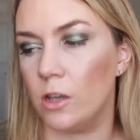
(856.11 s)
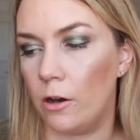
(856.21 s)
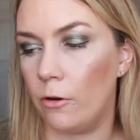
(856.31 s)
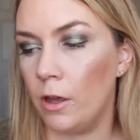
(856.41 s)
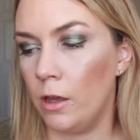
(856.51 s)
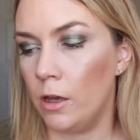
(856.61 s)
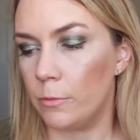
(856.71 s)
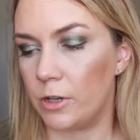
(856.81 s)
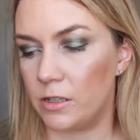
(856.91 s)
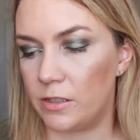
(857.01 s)
So
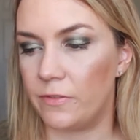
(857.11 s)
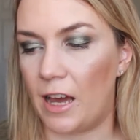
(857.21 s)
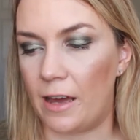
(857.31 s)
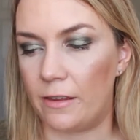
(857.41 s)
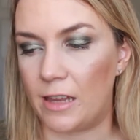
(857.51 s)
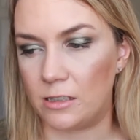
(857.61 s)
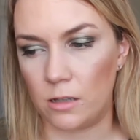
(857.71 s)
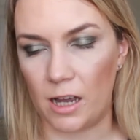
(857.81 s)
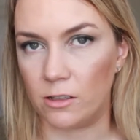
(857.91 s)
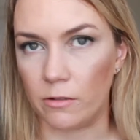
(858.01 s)
because of that,
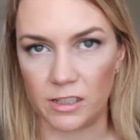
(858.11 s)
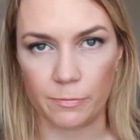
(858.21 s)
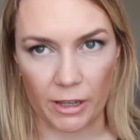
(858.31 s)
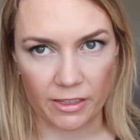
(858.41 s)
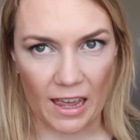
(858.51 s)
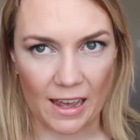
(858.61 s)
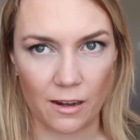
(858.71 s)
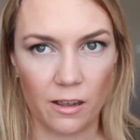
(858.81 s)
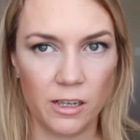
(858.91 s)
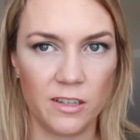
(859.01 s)
I don't expect that.